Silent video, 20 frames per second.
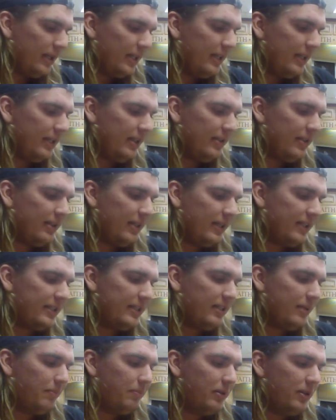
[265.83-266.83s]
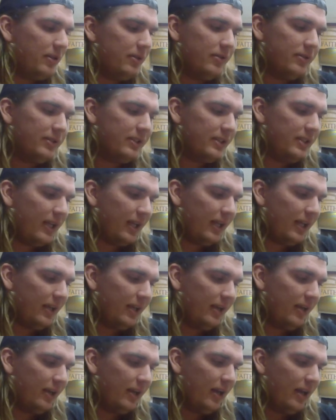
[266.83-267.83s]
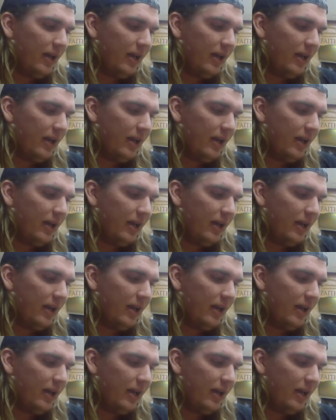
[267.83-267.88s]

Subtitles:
Ian likes the balloon stand